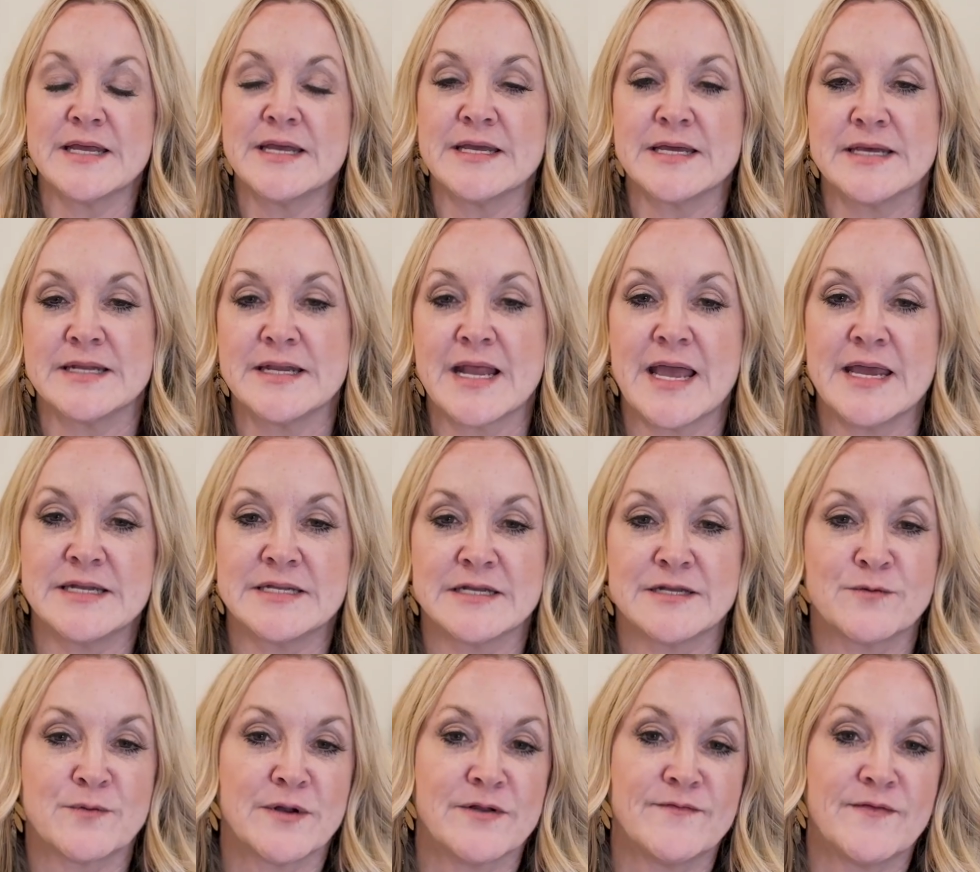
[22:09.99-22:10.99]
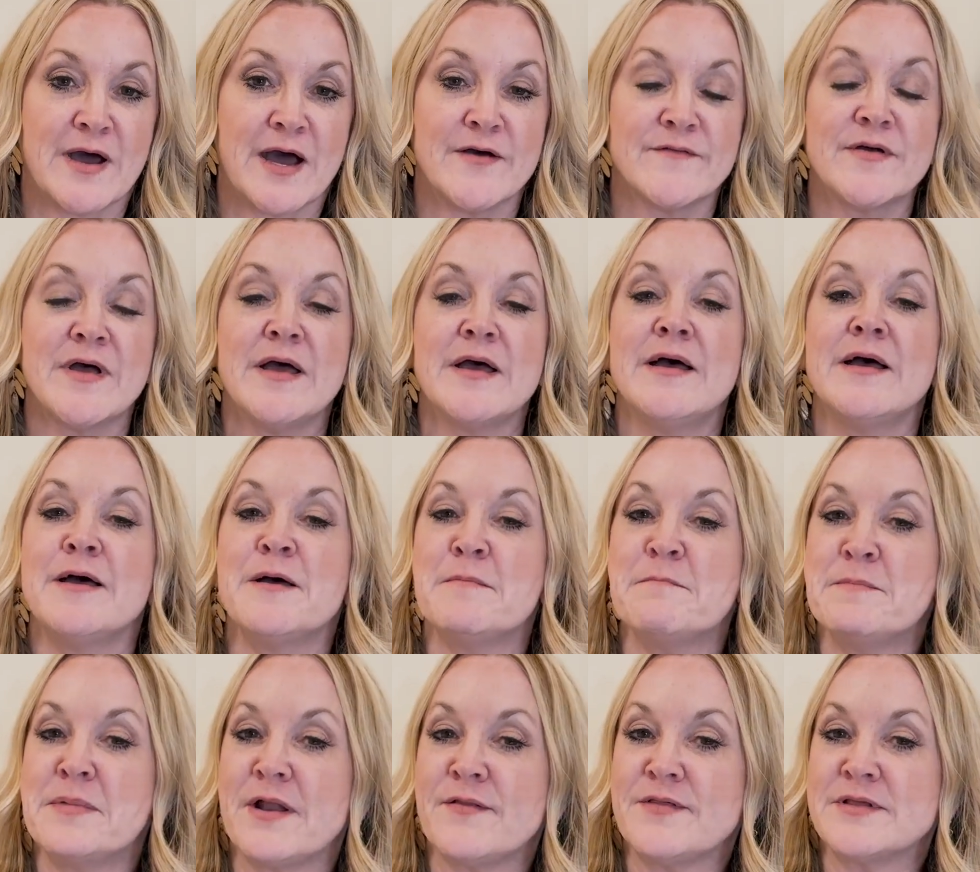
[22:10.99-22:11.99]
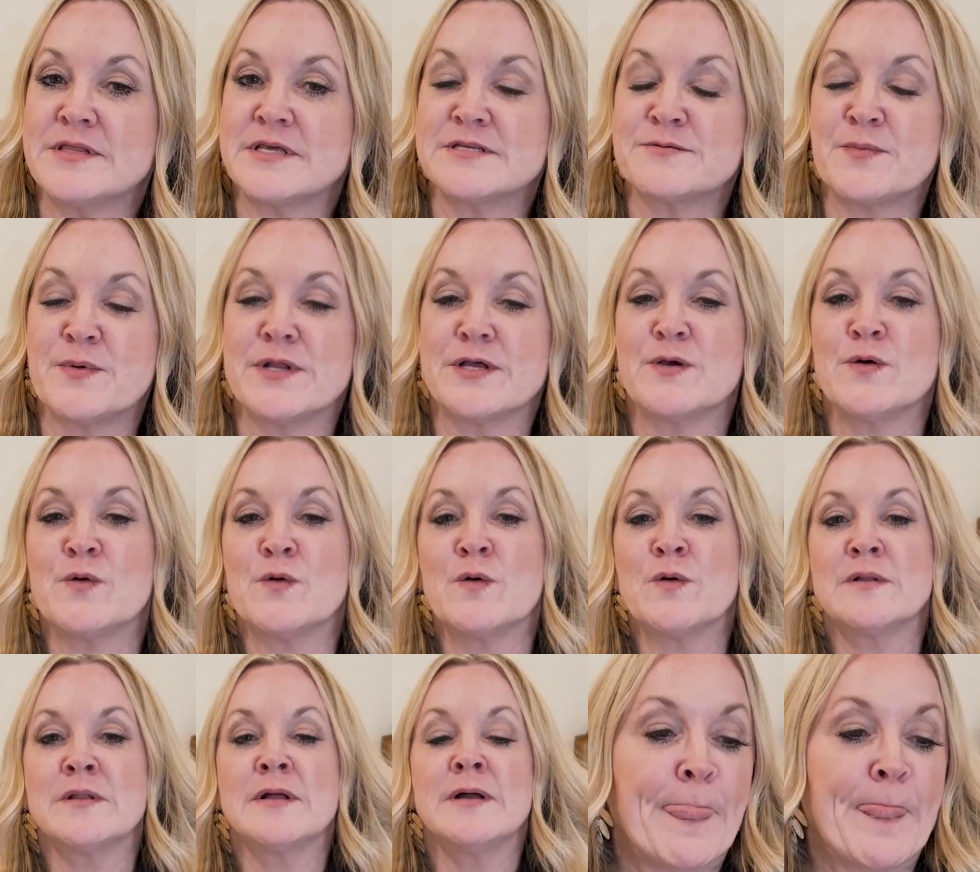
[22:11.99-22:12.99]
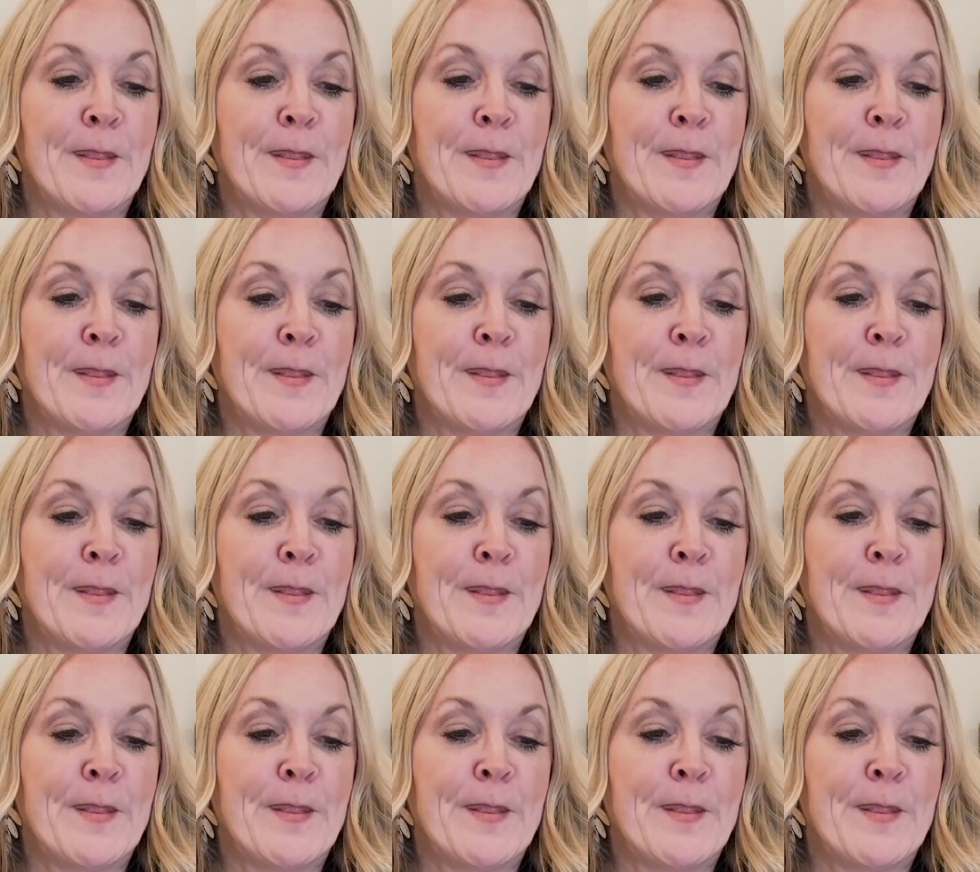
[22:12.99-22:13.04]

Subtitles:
in 1825, but I think that's pretty cool.